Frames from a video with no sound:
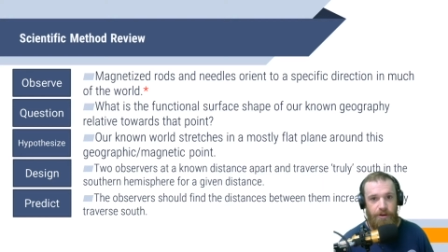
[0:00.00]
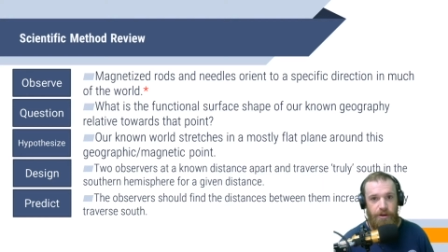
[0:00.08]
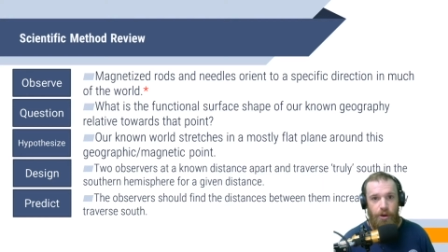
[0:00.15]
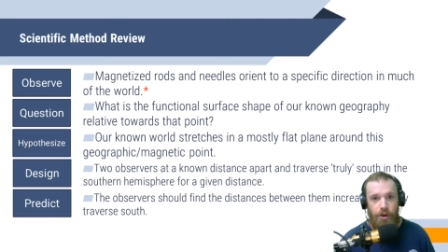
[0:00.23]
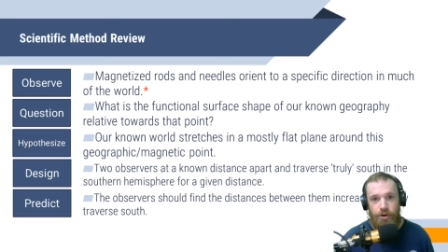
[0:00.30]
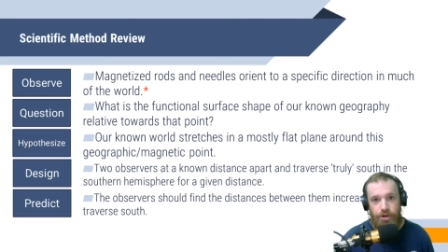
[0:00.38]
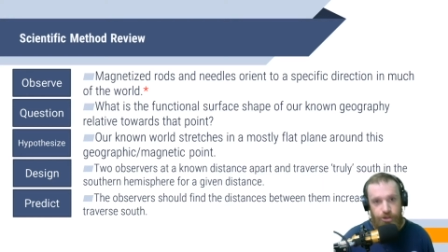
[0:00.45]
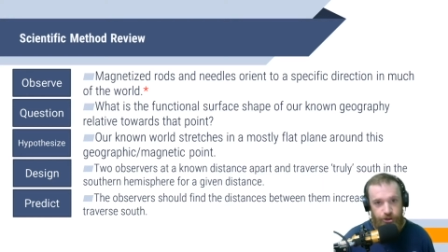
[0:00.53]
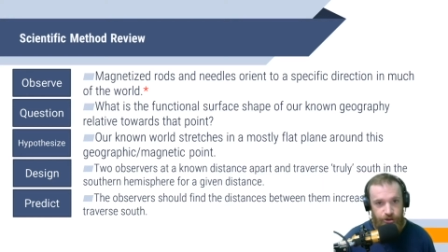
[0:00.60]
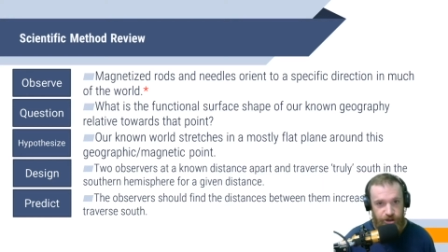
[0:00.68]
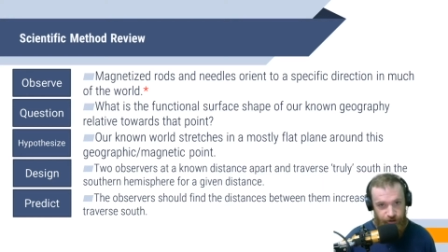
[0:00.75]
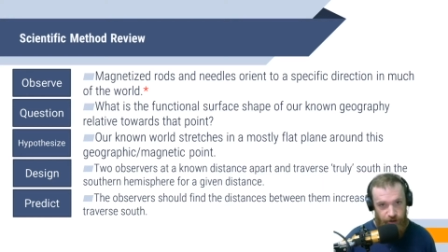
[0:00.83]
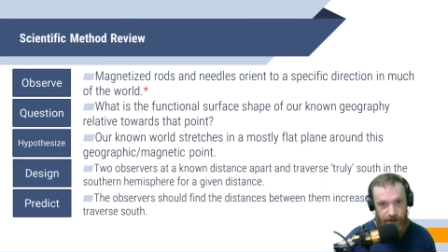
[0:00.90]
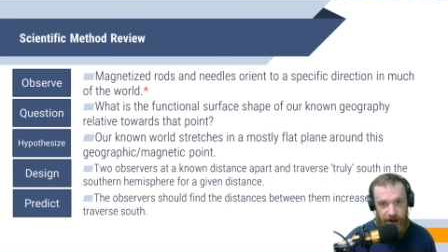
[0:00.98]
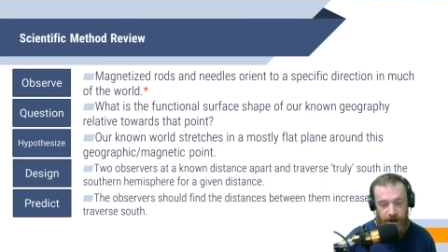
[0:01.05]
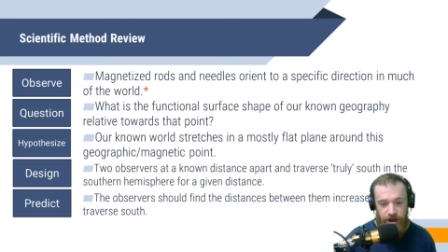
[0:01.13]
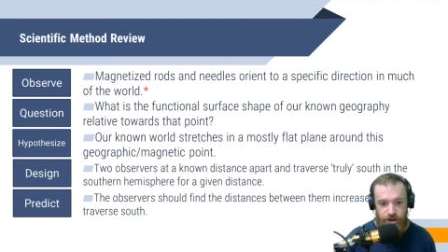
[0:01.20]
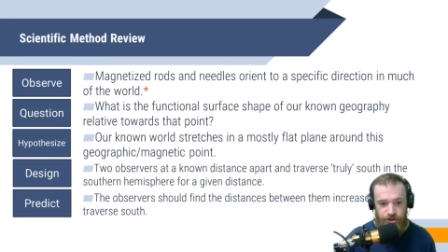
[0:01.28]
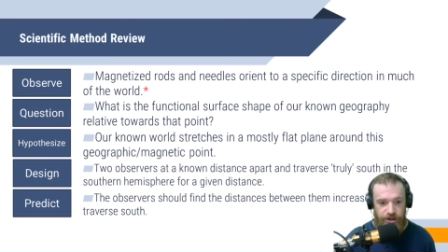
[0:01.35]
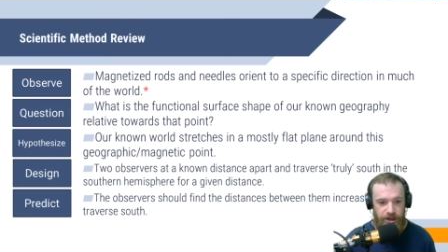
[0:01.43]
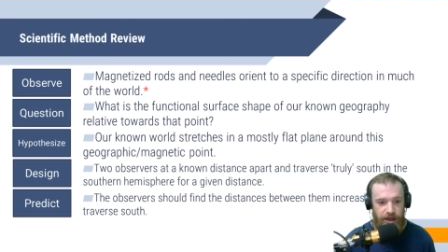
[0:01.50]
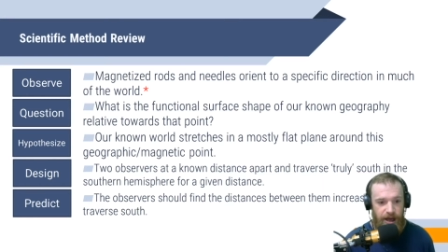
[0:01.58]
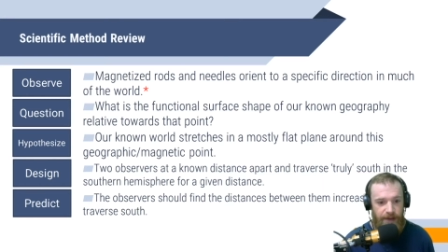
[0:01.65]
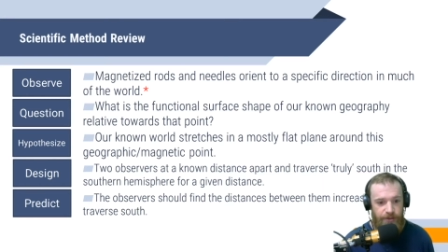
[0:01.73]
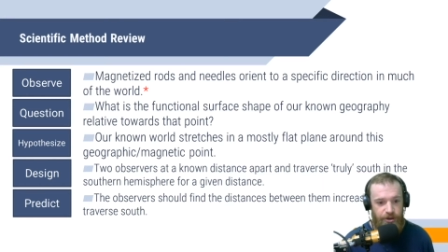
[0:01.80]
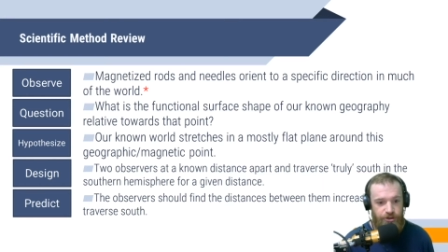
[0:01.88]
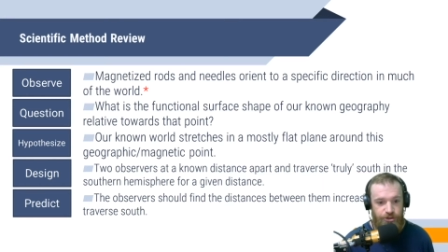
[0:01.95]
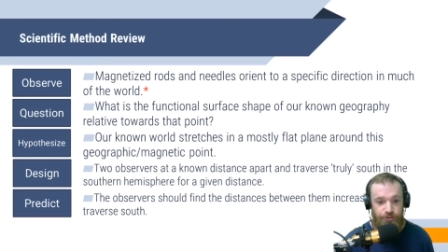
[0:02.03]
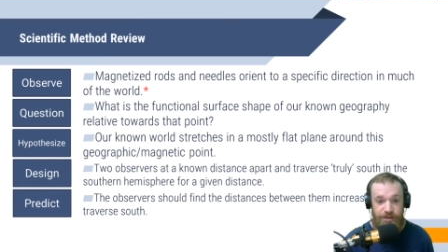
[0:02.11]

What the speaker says: We're going to do this for about 100 kilometers.